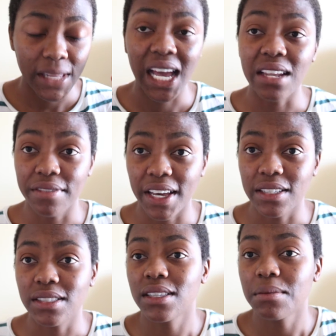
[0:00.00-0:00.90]

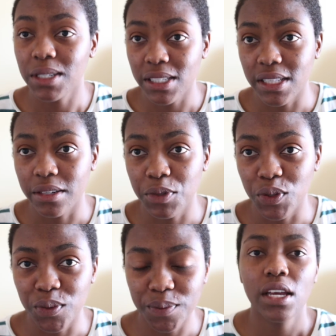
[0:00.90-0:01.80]
advice, please let me
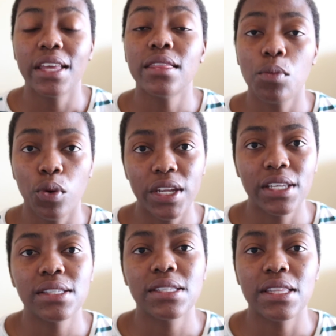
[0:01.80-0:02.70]
know. In the
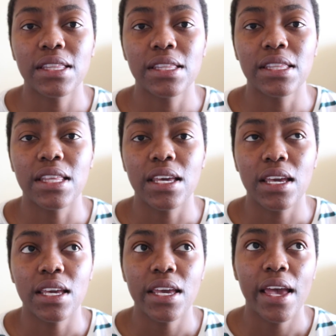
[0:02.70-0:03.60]
mornings,
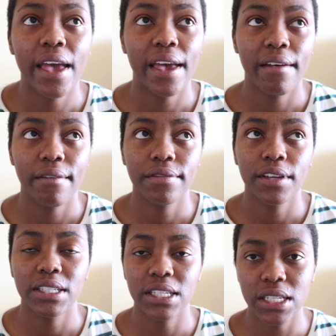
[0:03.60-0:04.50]
they have
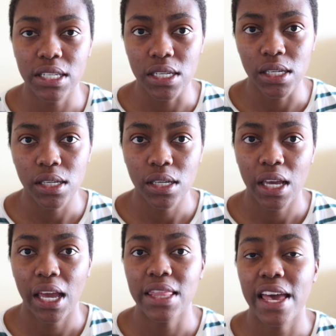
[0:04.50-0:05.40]
tea,
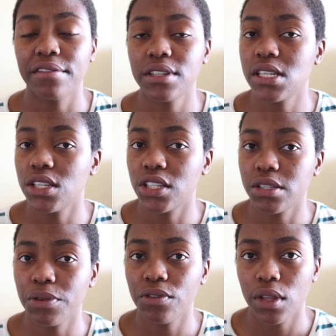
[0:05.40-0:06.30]
and they have tea just
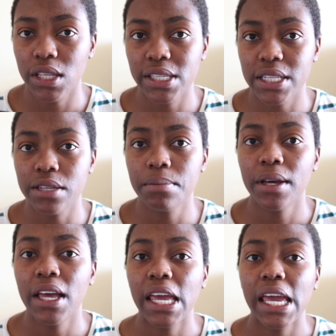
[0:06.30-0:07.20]
before they sleep,
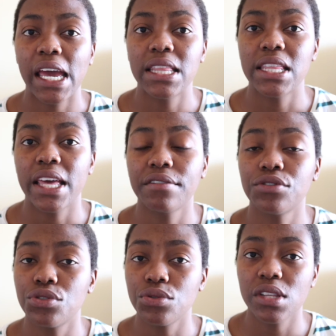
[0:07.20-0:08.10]
and then they have
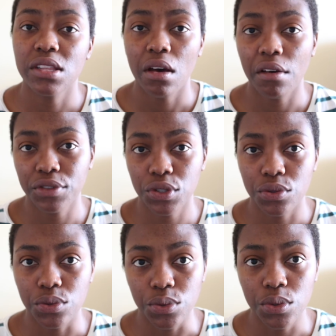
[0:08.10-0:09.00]
juice in the
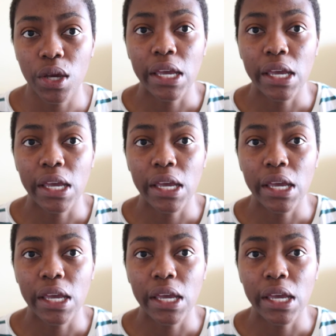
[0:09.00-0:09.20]
afternoon,